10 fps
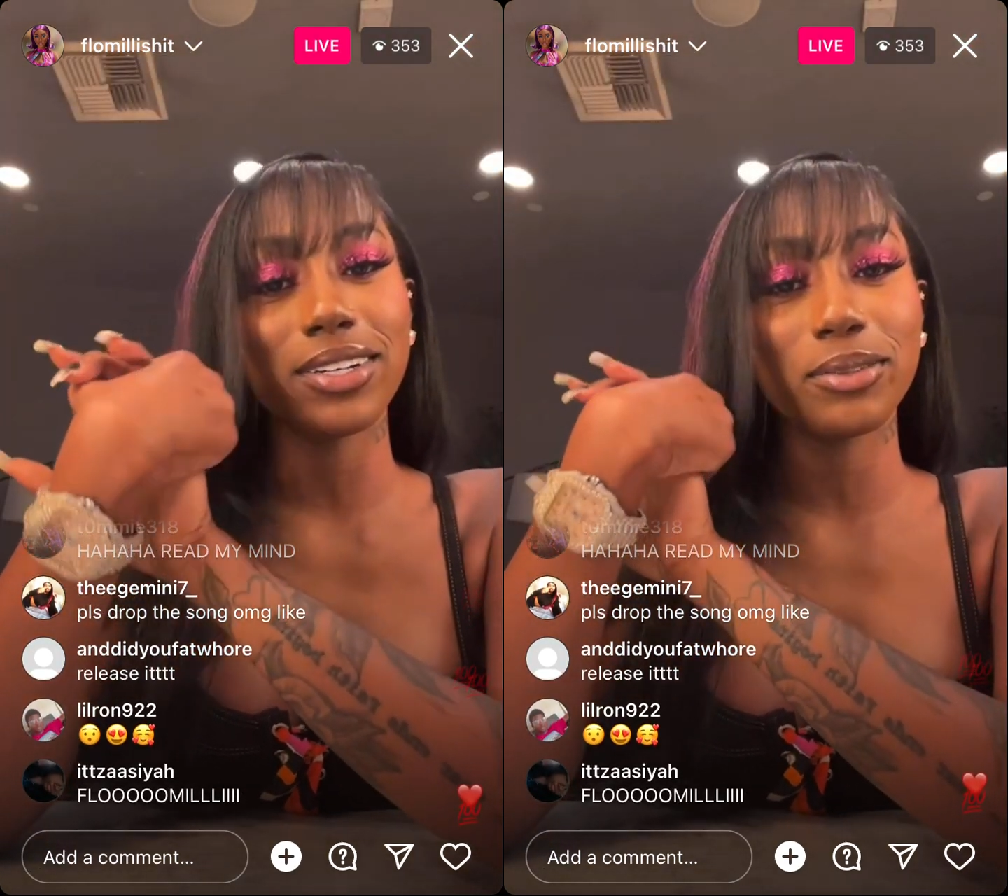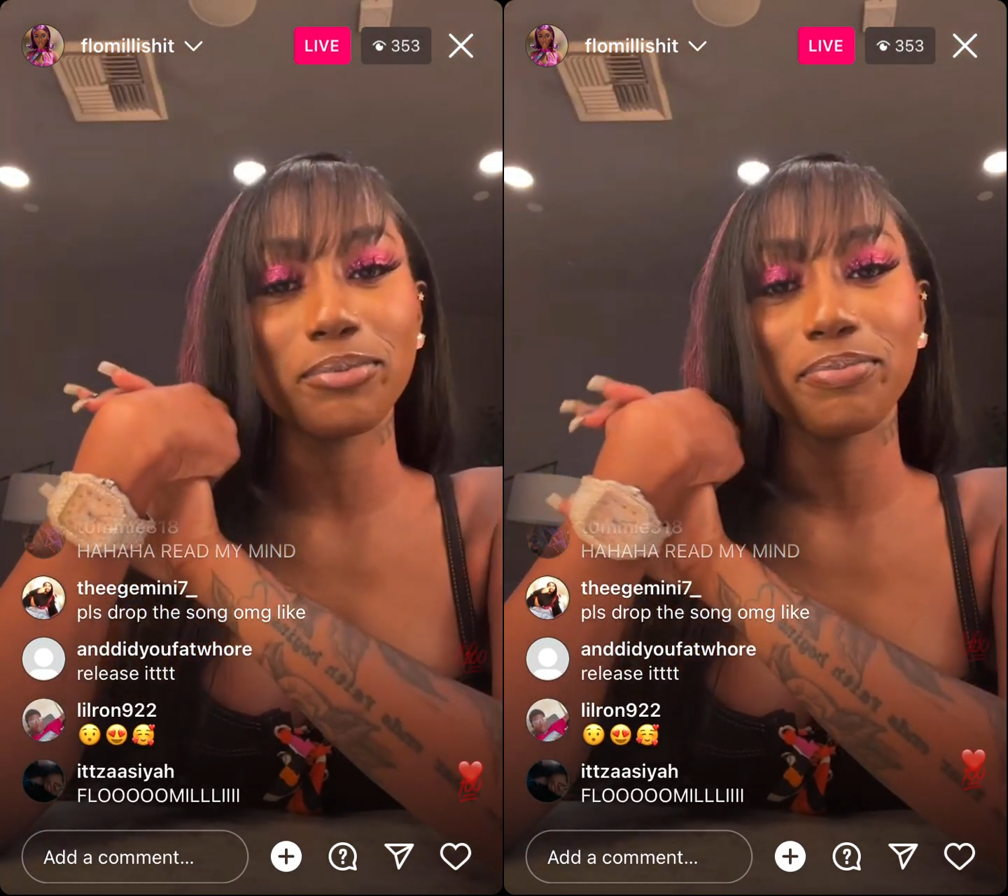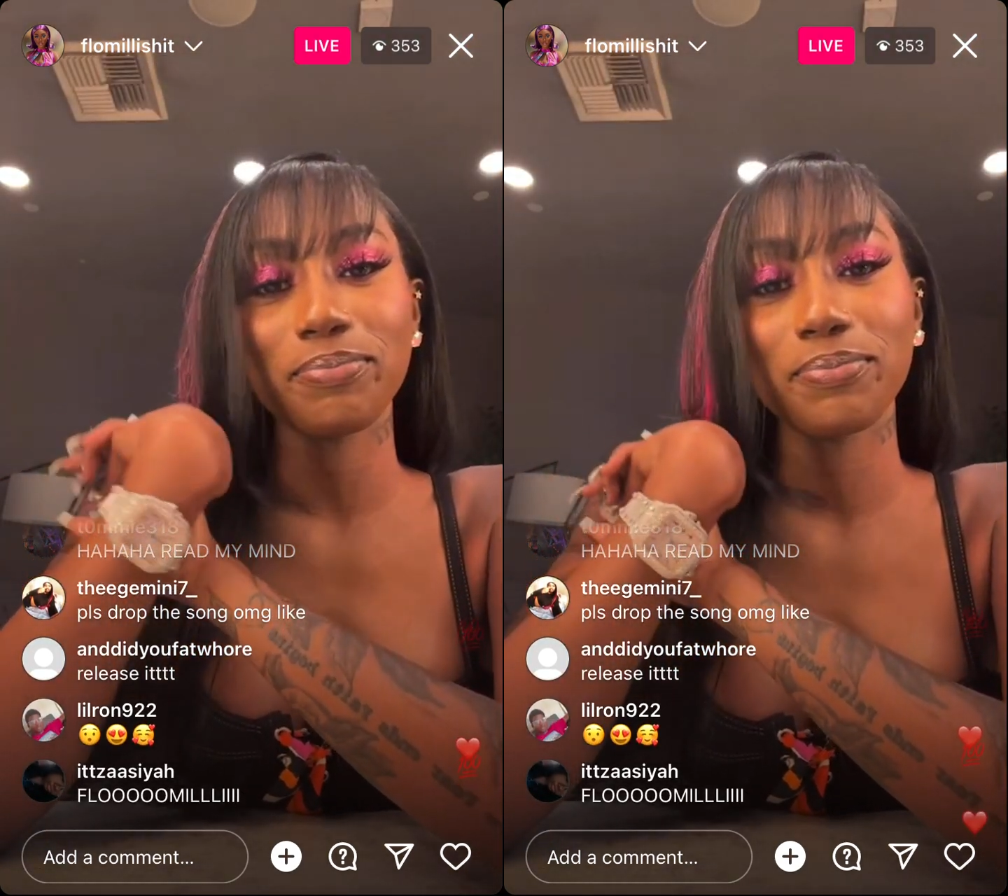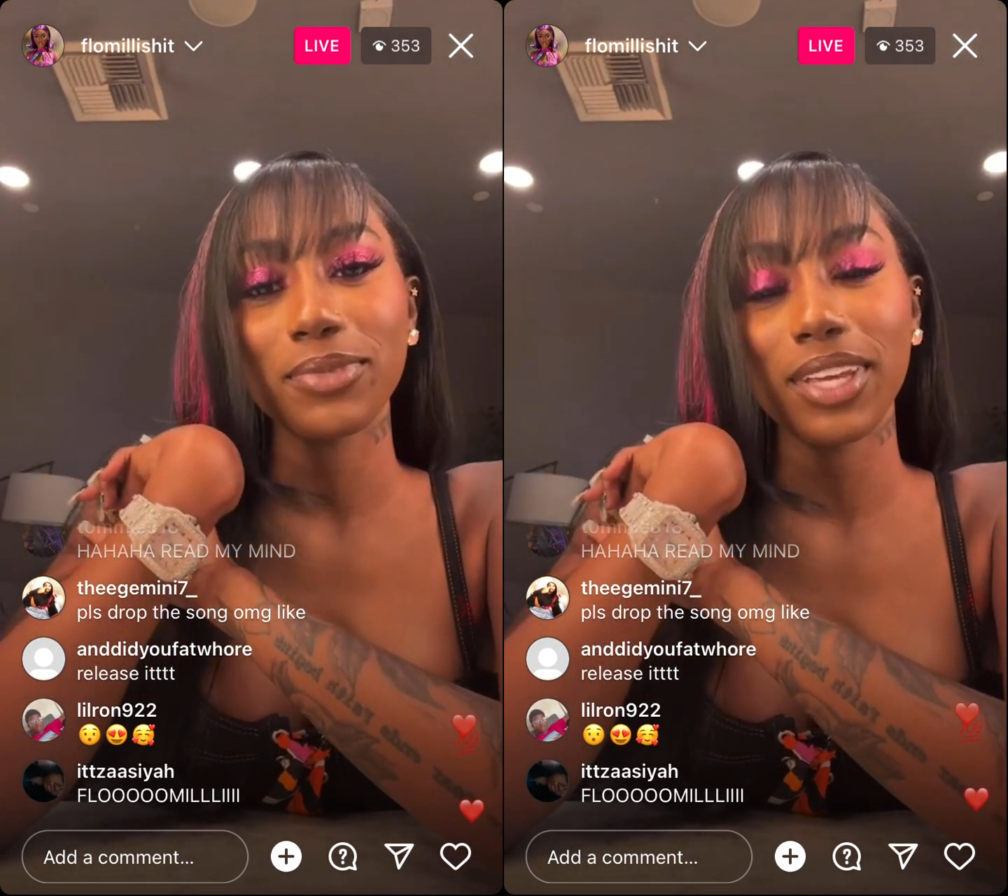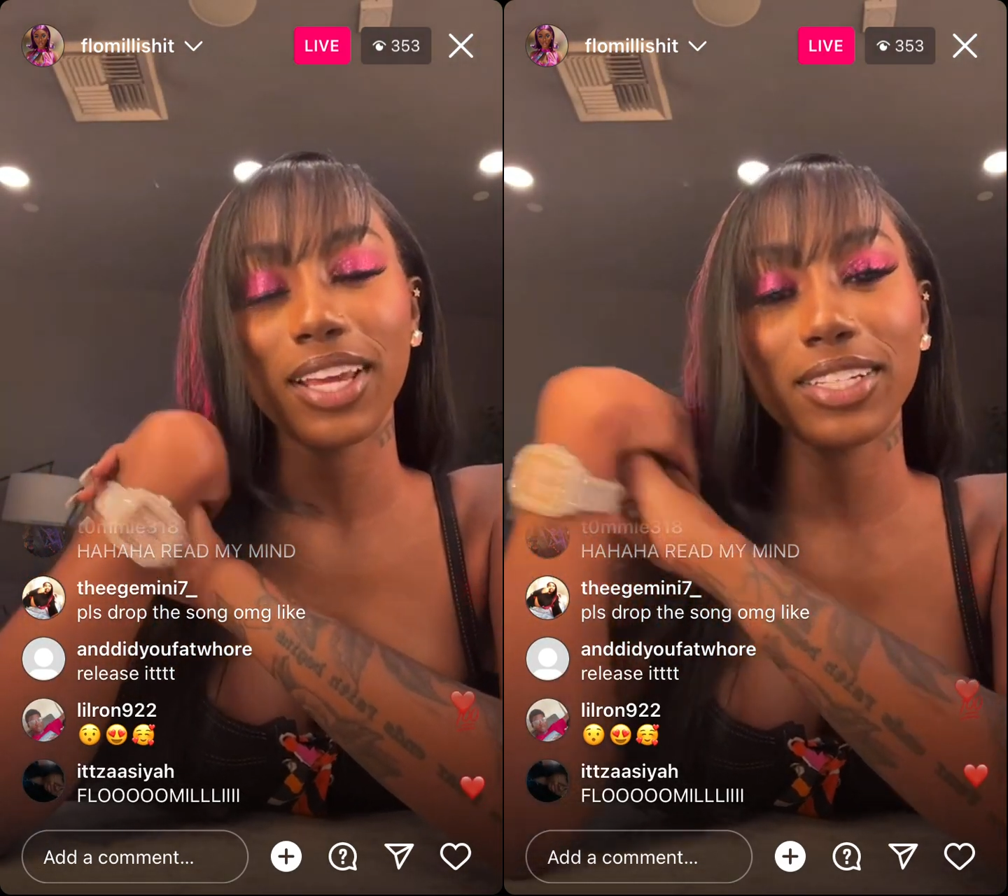know what you
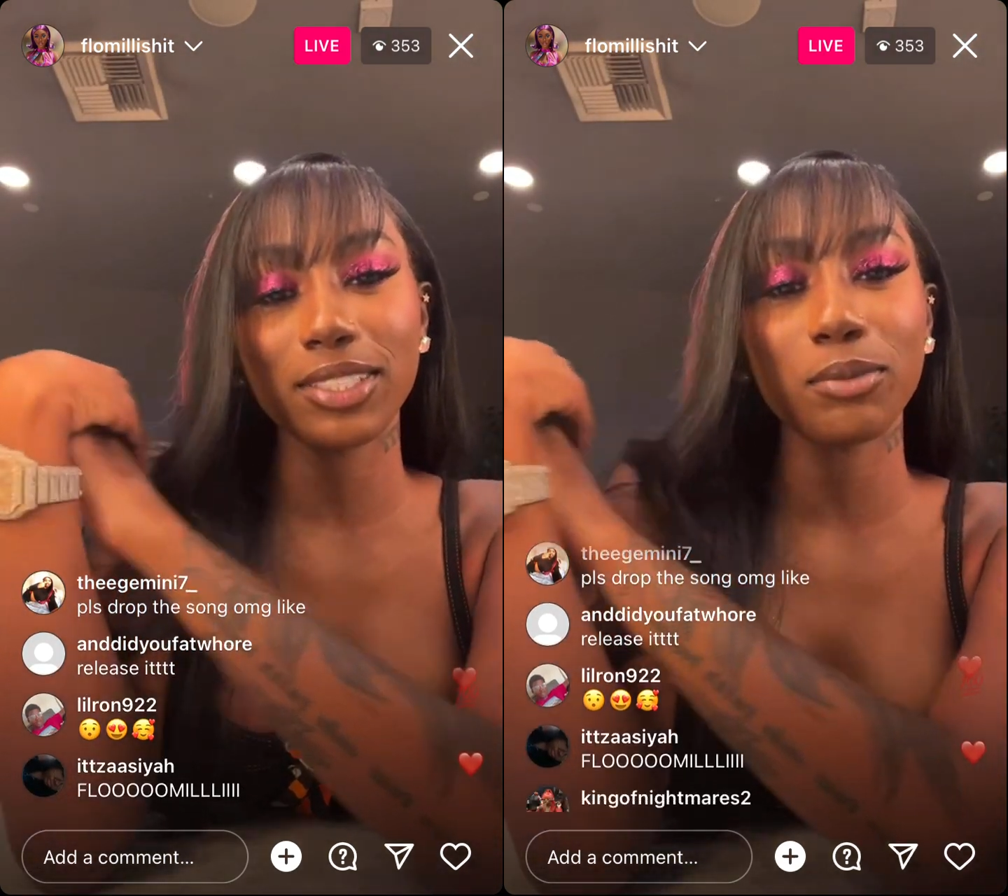looking at.